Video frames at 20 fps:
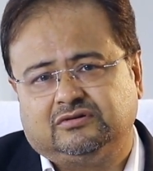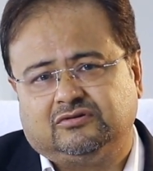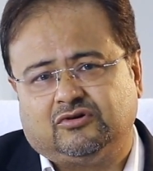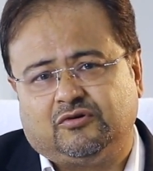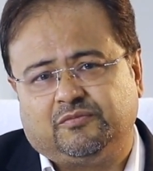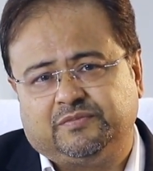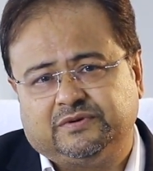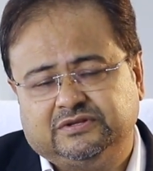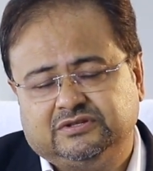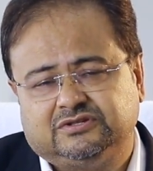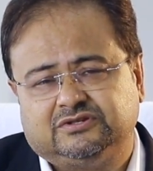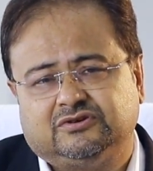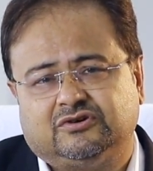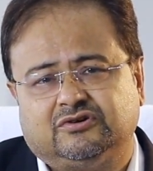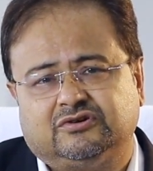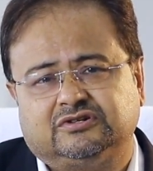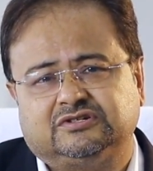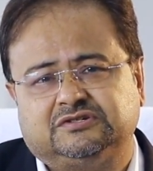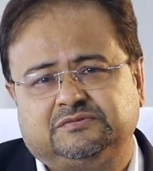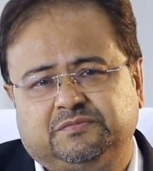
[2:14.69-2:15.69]
open
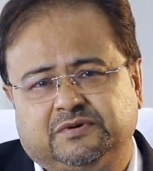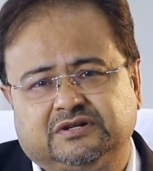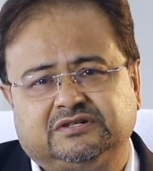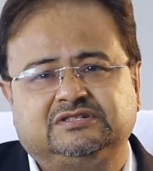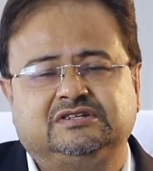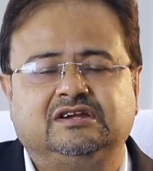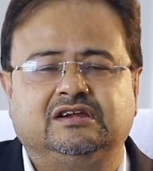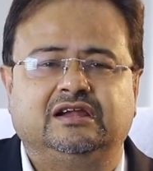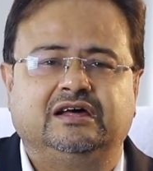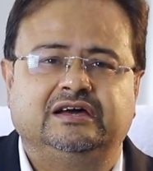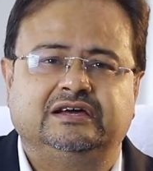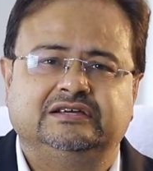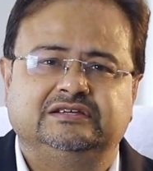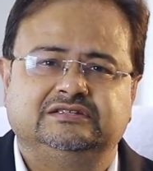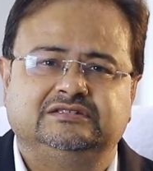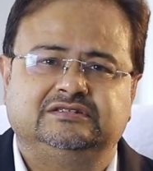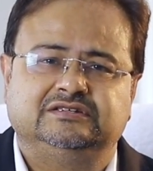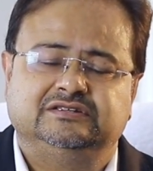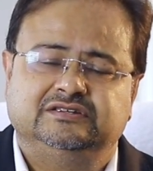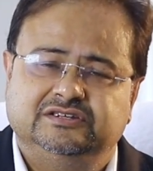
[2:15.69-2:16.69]
source,
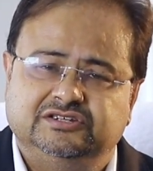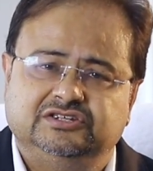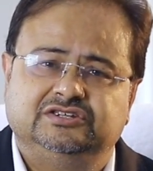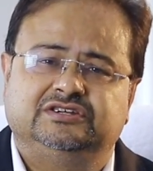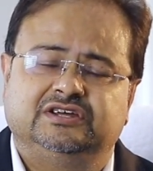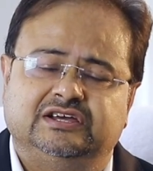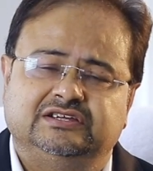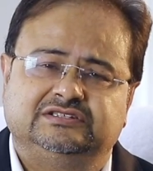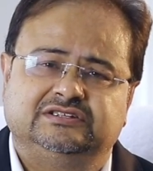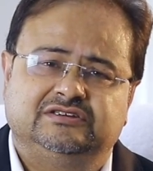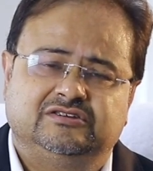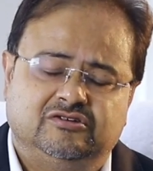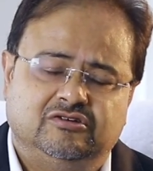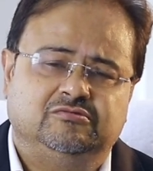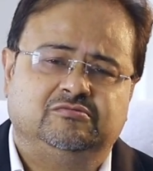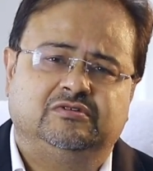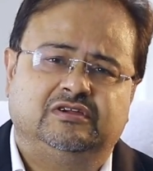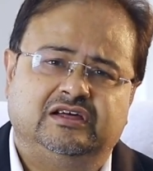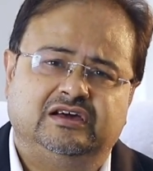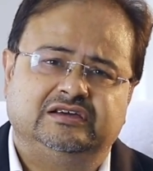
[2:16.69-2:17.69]
personalized, digitized,
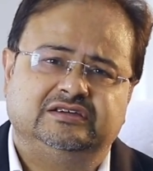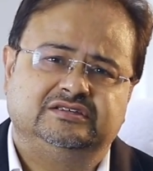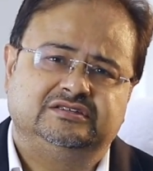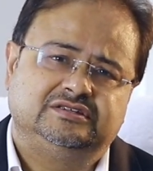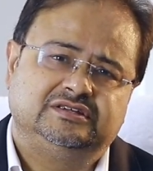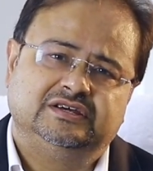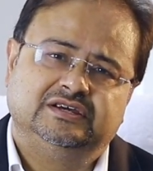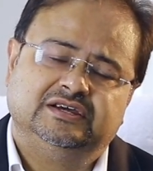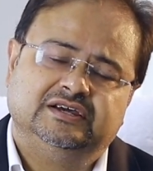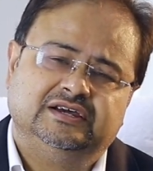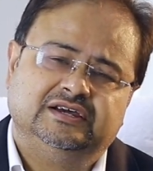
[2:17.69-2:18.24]
globalized.